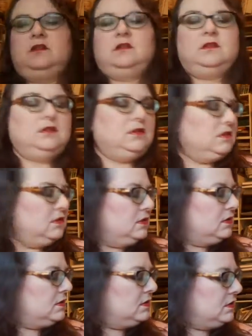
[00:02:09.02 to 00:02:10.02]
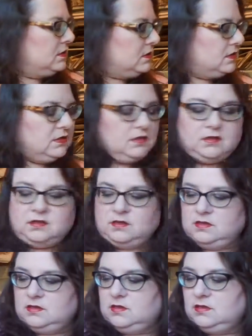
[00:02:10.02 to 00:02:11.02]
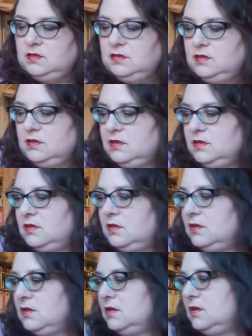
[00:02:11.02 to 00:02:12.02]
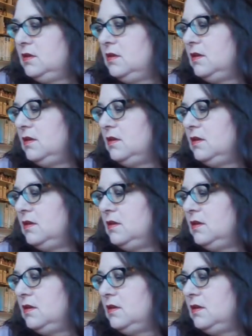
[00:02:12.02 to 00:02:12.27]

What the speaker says: [no speech]